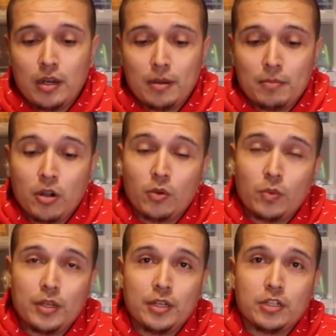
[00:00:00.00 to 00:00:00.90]
our
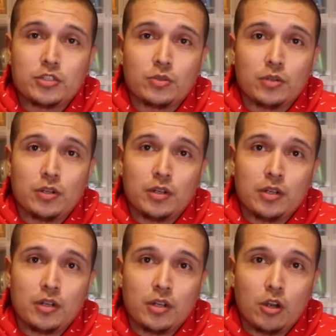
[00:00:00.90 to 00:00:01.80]
1 year store
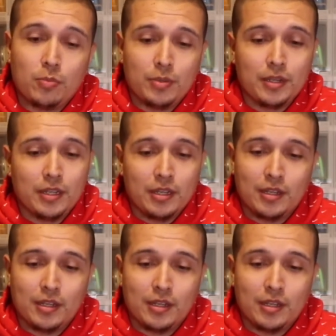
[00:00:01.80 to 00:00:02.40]
opening.